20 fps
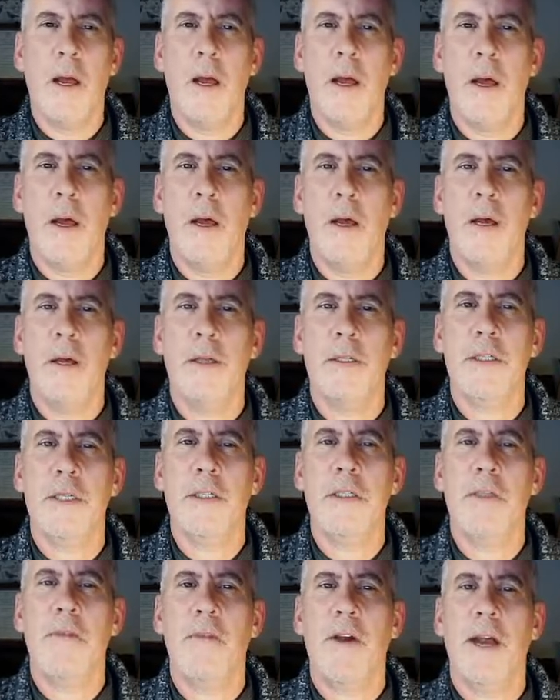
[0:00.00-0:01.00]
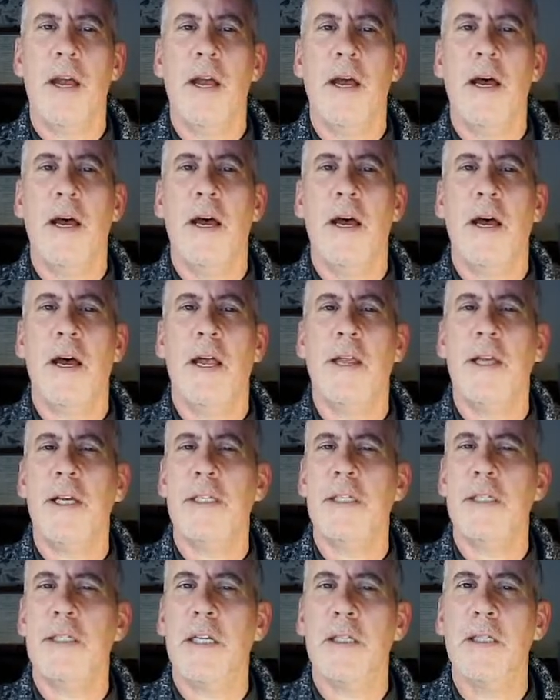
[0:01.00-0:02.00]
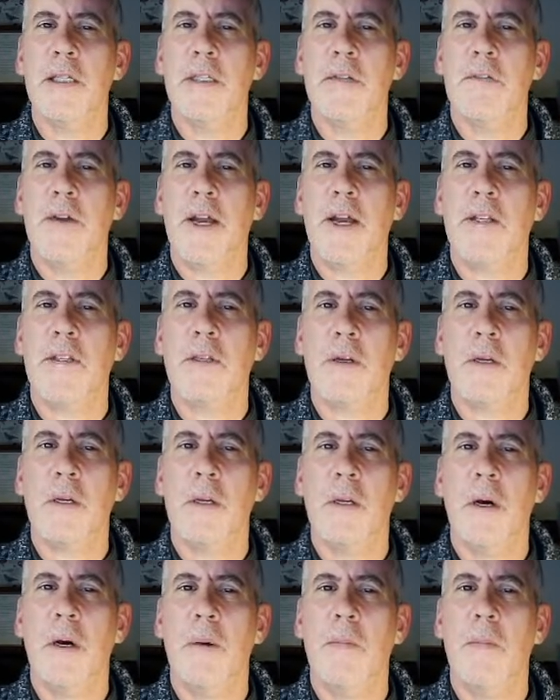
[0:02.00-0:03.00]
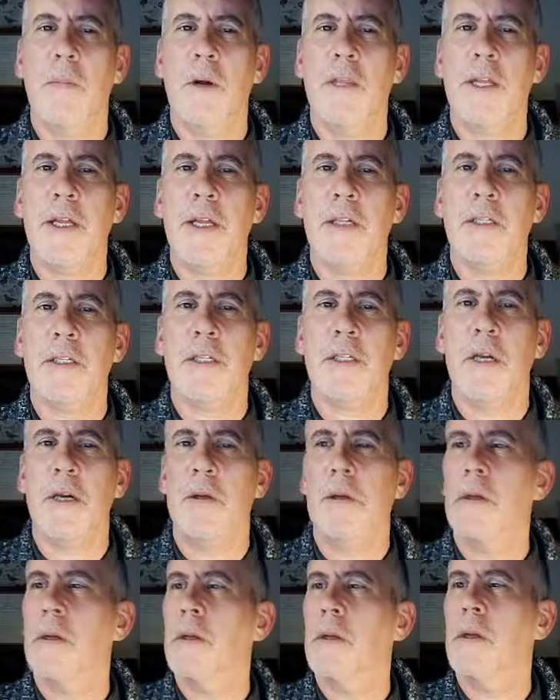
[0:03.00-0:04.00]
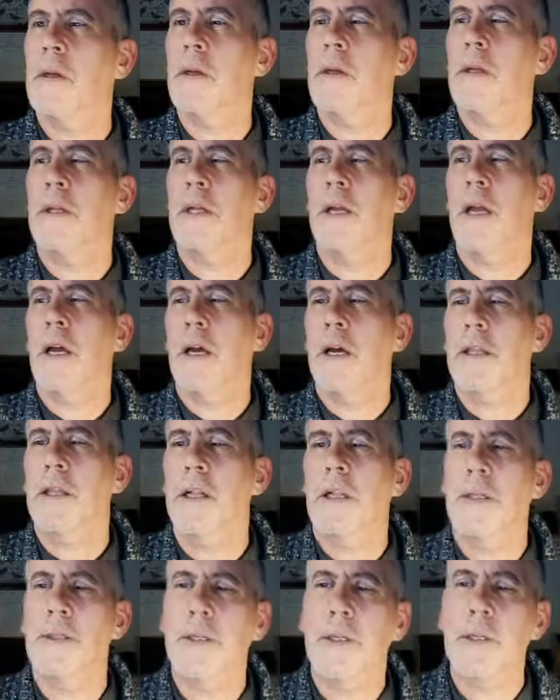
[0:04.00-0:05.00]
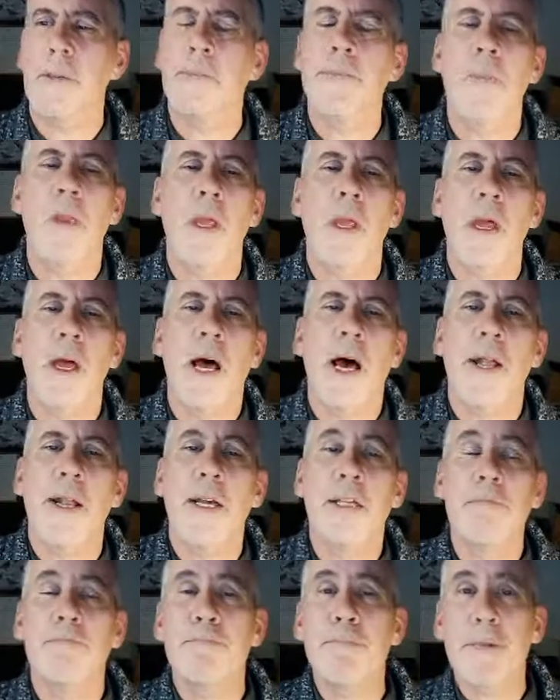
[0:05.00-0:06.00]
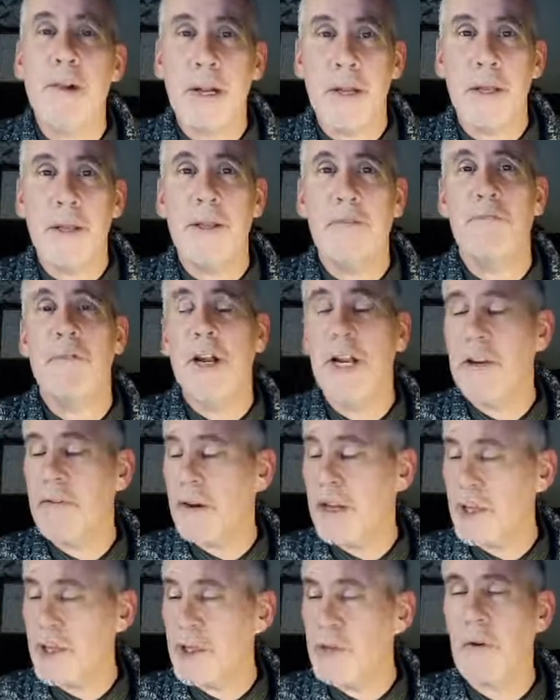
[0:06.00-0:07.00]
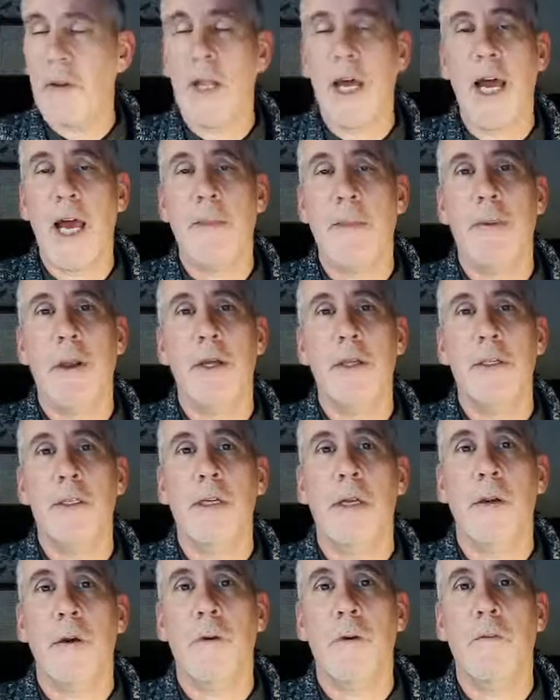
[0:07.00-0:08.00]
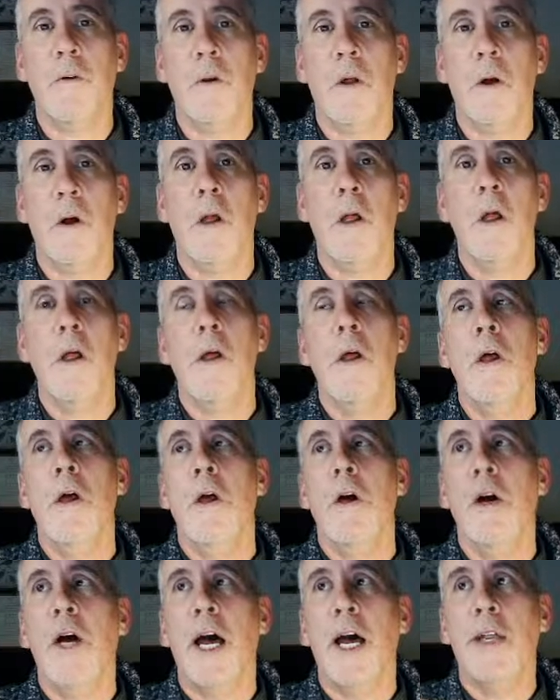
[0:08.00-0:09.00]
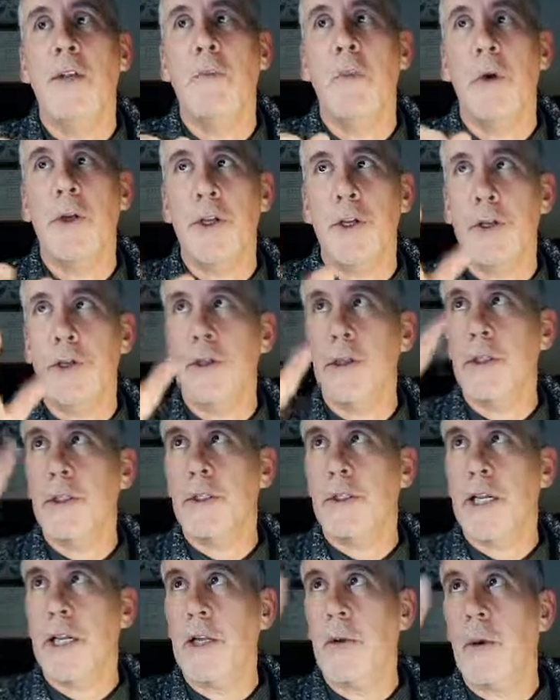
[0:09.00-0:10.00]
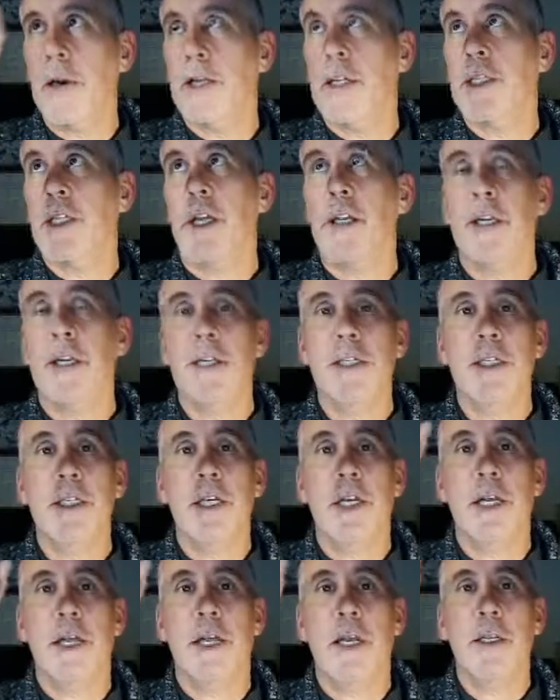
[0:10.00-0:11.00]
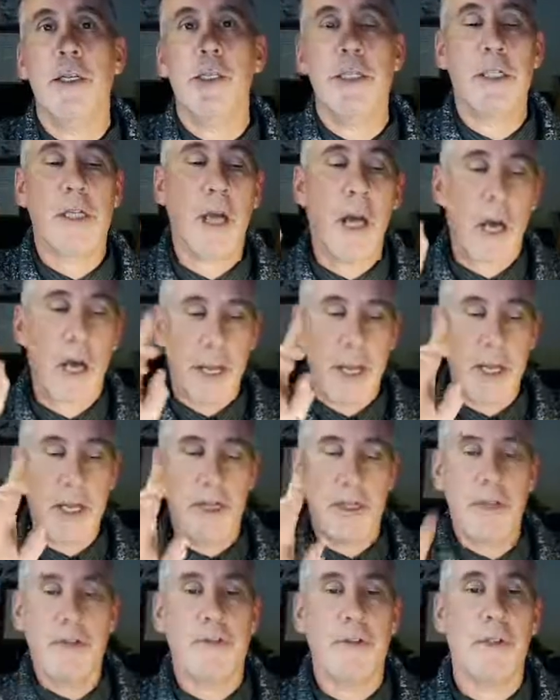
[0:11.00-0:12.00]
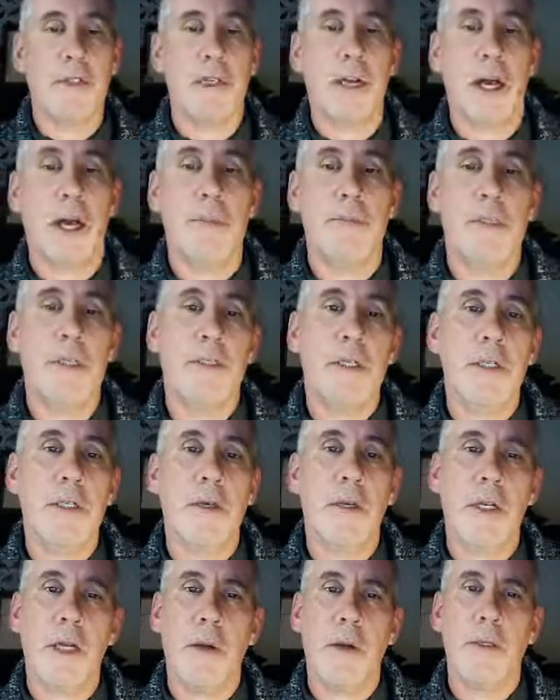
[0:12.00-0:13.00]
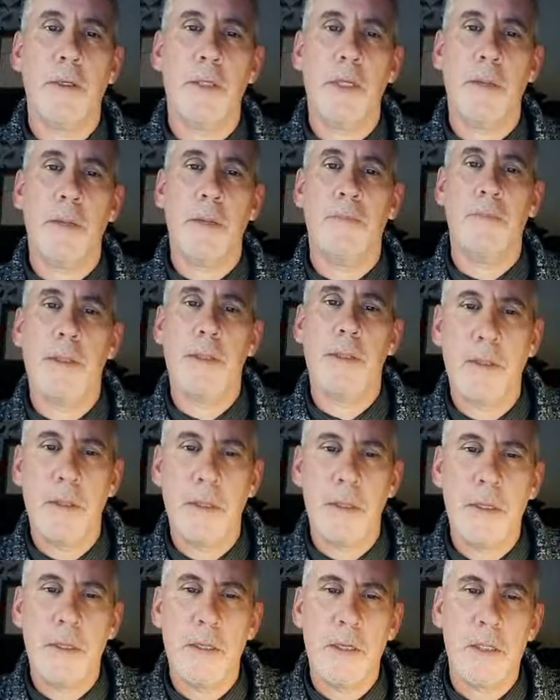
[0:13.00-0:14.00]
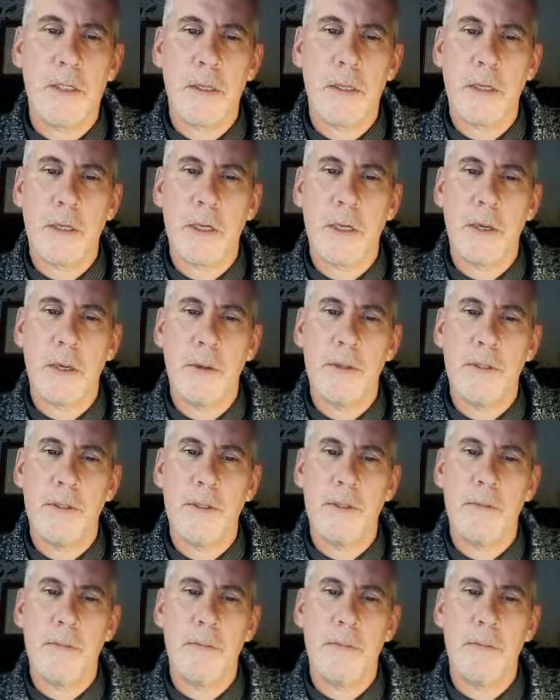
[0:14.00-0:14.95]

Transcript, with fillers: Uh, Sun Surveyor, I think it's sunsurveyor.com, I think so. Yeah, I'll do. And that's brilliant, really, really useful app, and I use it an awful lot. And what you can do, tell you where the sun is in the sky at different times. I've just got to go and um, just got to go and